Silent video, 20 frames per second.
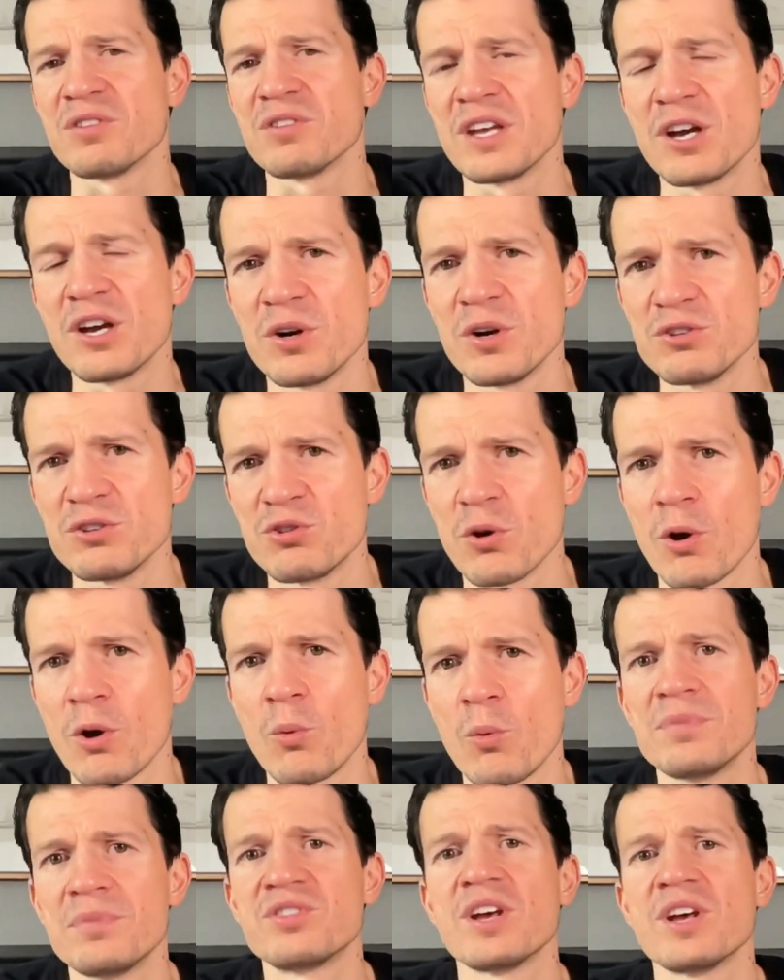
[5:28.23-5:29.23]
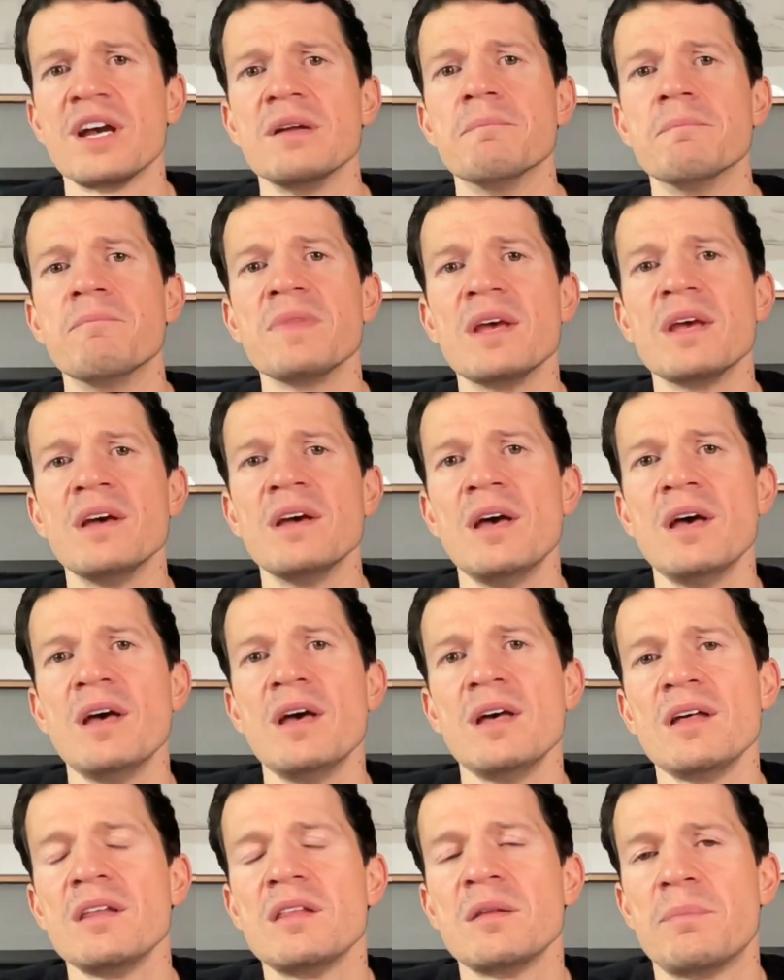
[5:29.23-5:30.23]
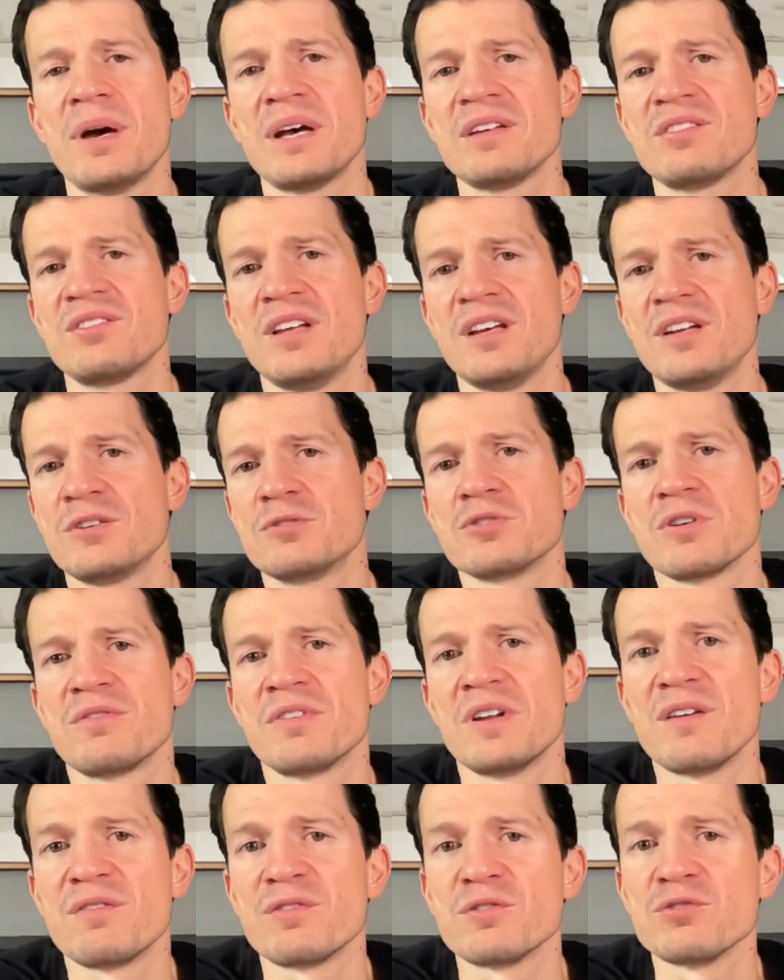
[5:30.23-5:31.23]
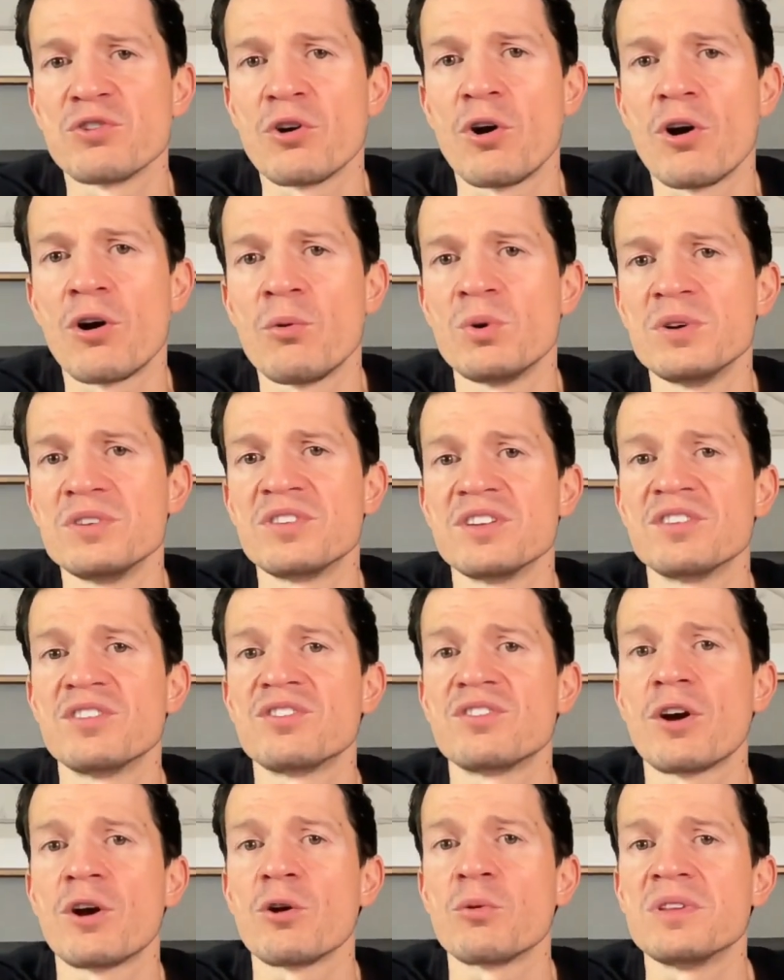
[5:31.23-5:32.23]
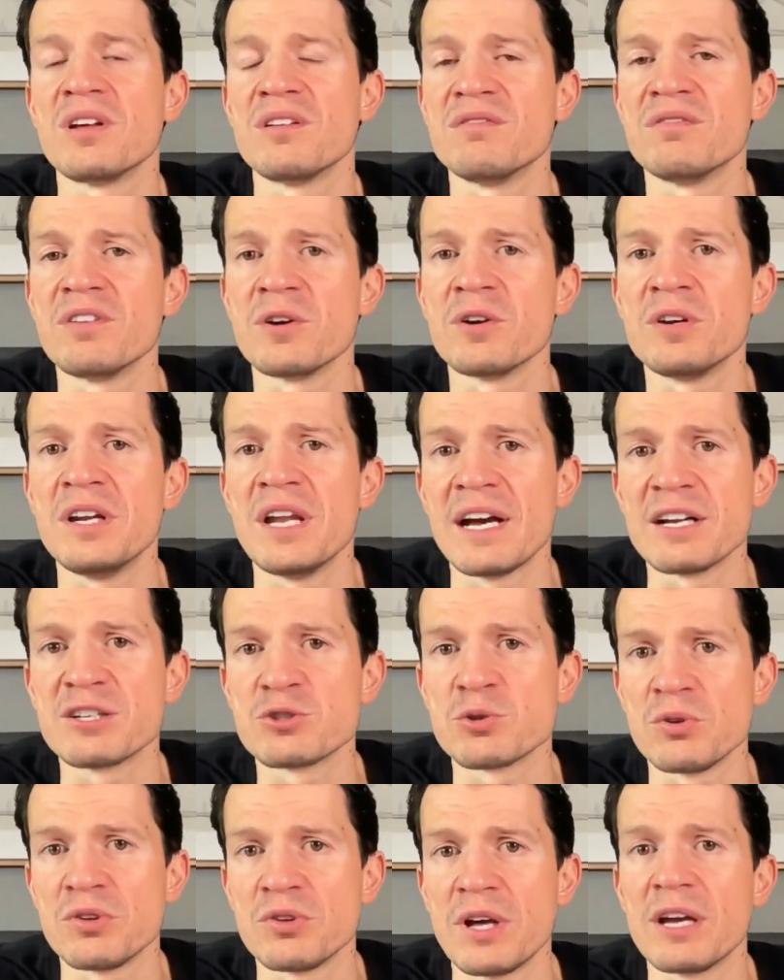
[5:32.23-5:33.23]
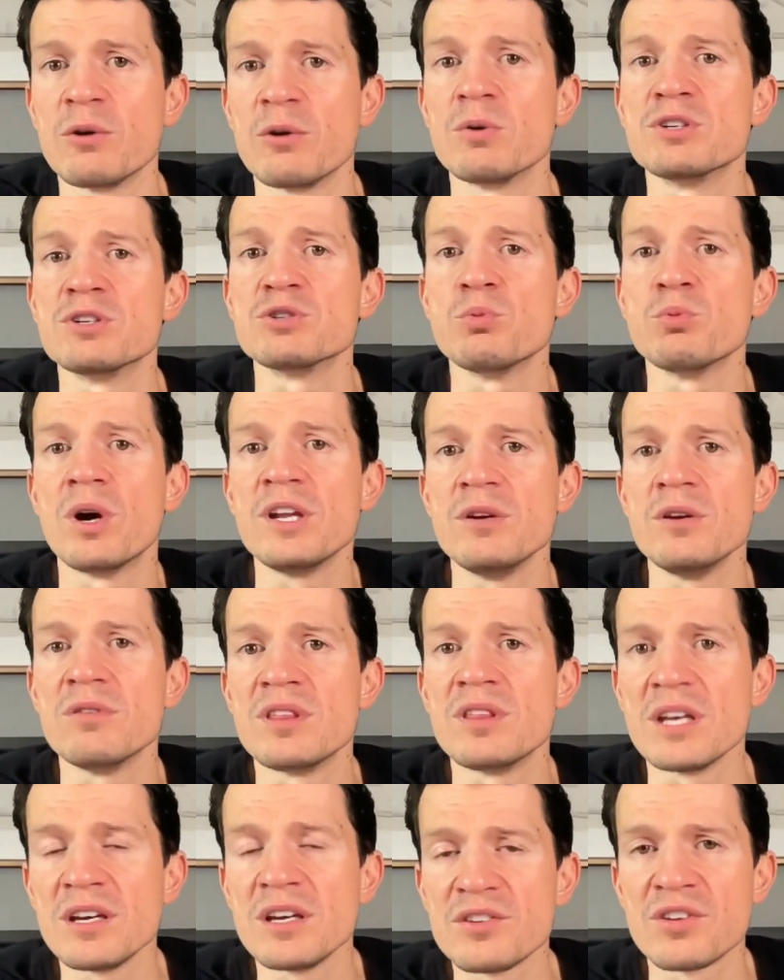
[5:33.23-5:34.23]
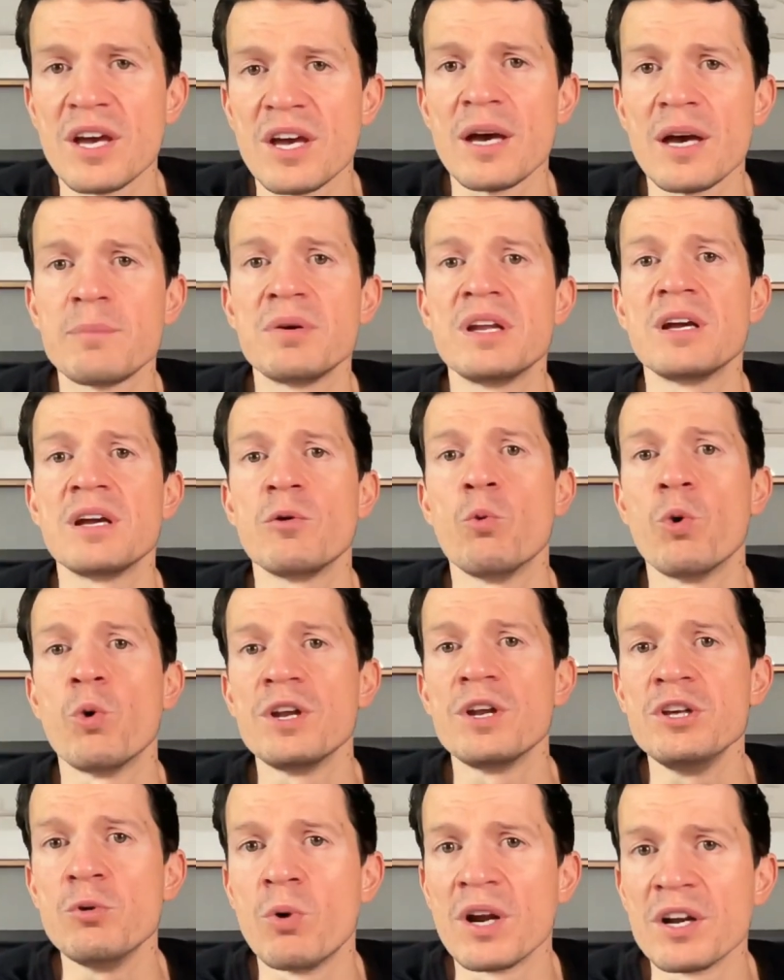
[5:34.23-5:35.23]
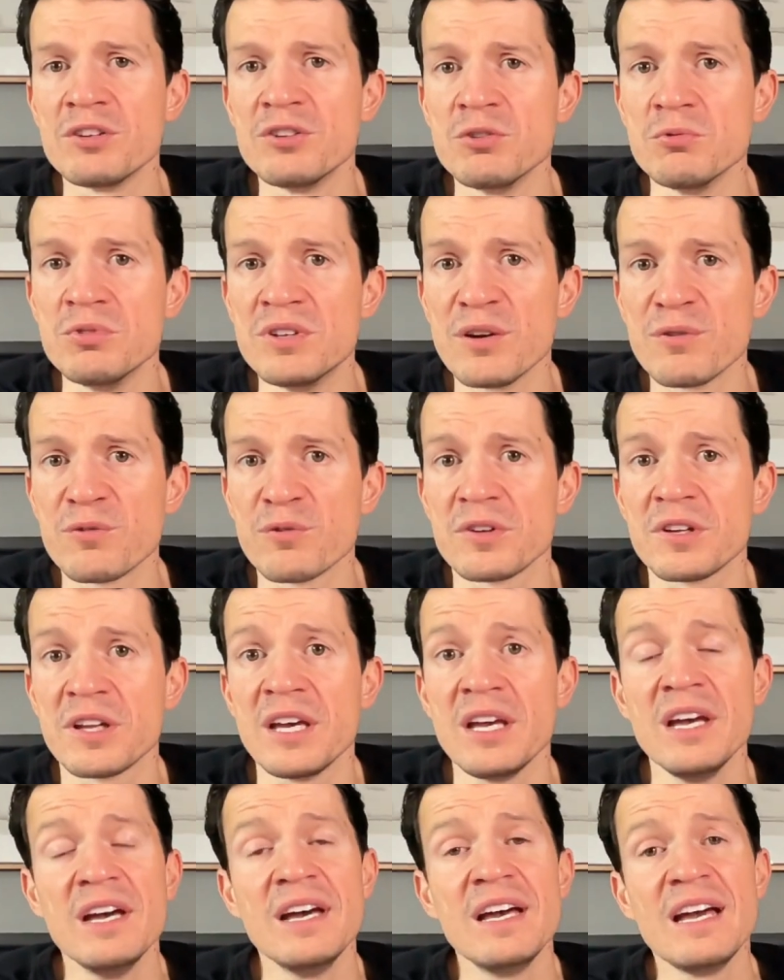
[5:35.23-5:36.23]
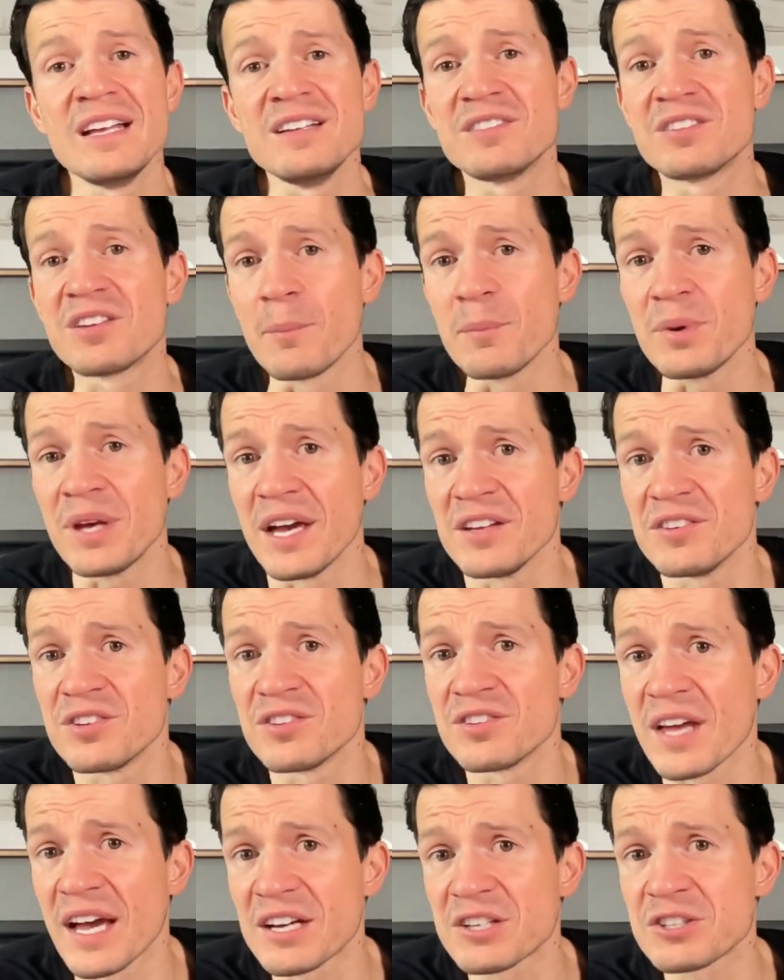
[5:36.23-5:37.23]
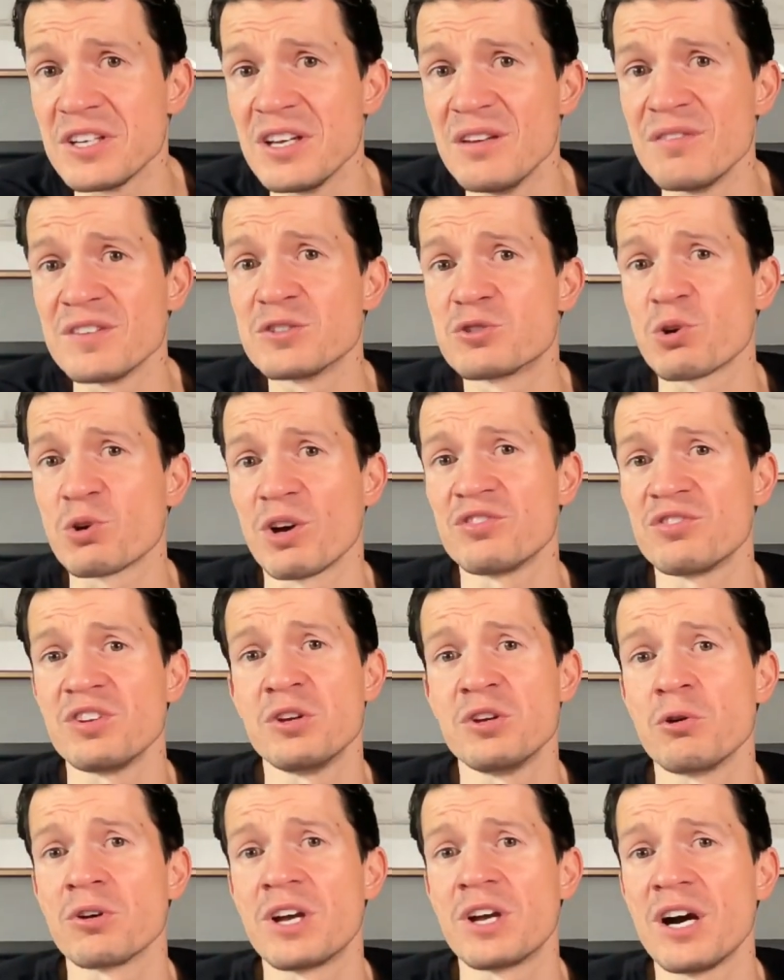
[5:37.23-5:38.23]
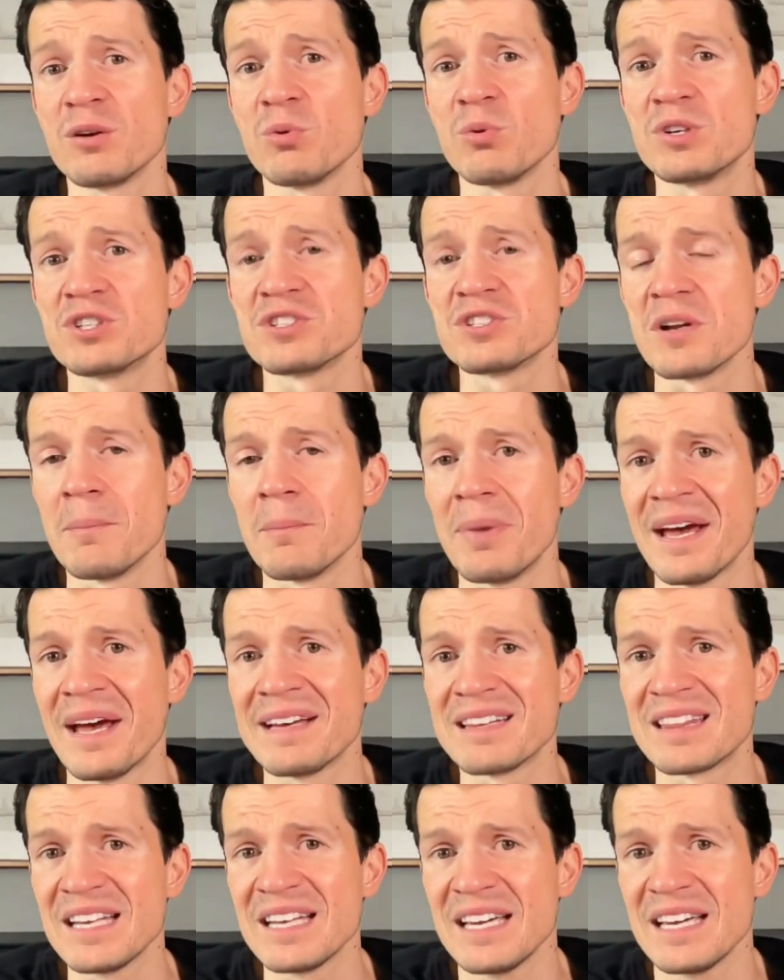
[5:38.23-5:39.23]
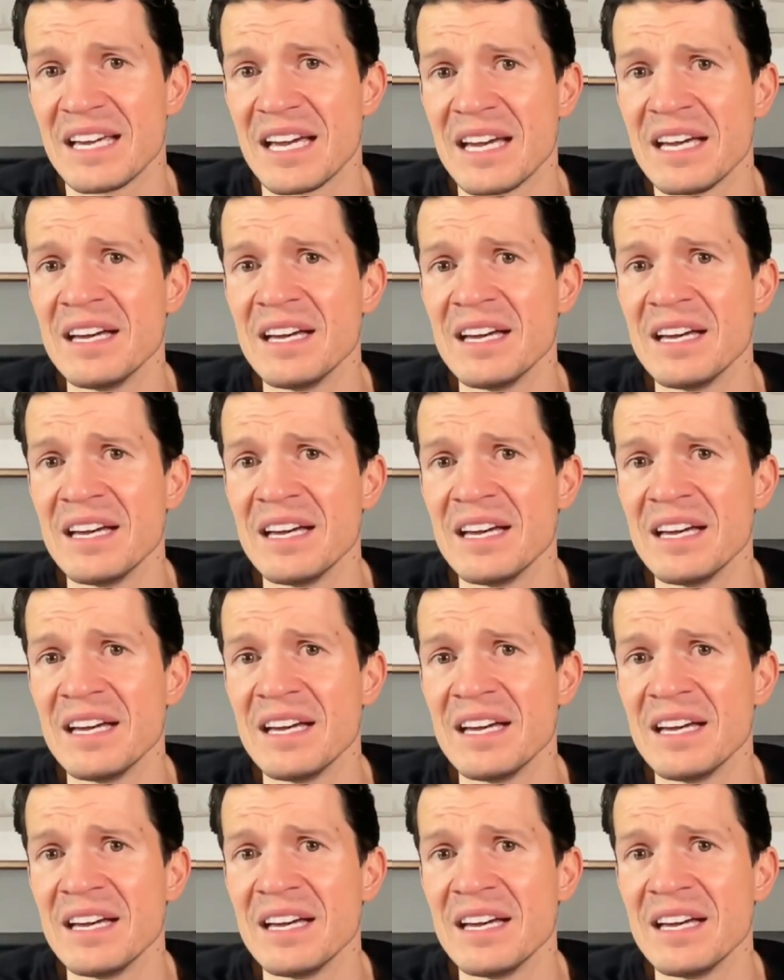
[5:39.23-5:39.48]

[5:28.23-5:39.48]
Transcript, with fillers: Are they going to our website? the best data driven efforts are all ones that start with that very natural language. What do you think is happening? What do you want to do differently? In some mm-hmm. cases, actually, even trusting your gut, which isn't a bad thing.